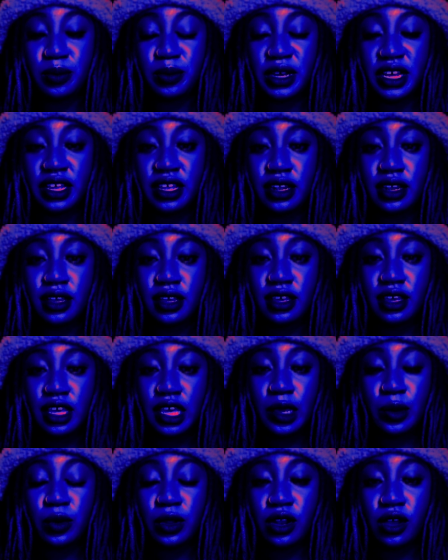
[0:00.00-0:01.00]
but
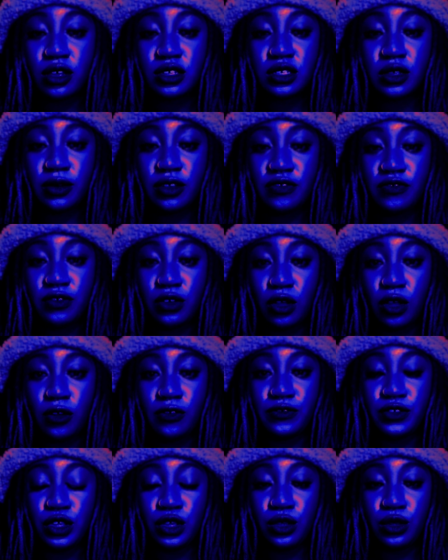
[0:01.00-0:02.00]
it would also
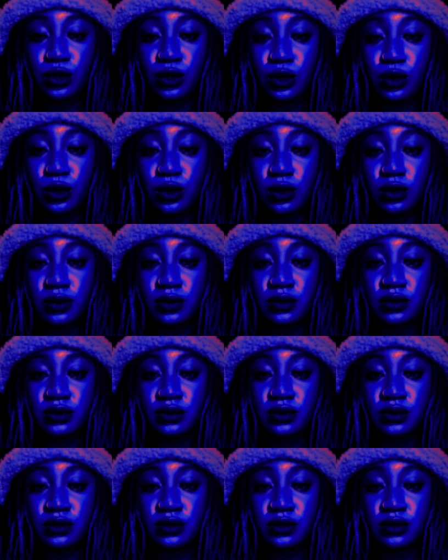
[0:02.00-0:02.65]
involve you